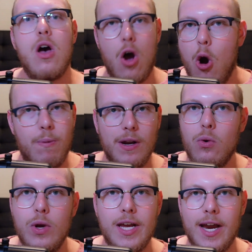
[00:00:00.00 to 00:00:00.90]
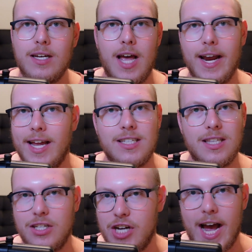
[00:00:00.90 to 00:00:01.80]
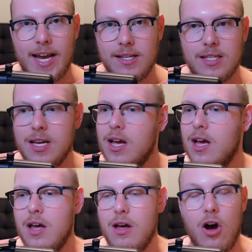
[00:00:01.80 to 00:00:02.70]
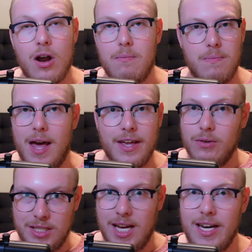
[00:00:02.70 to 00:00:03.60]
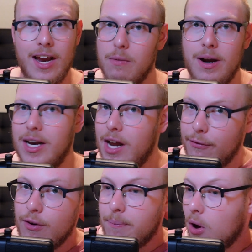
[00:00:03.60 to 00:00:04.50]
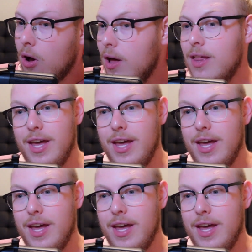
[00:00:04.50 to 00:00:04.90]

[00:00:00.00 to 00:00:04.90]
Opening weekend against the Giants, on I think it was Sunday or Monday Night Football.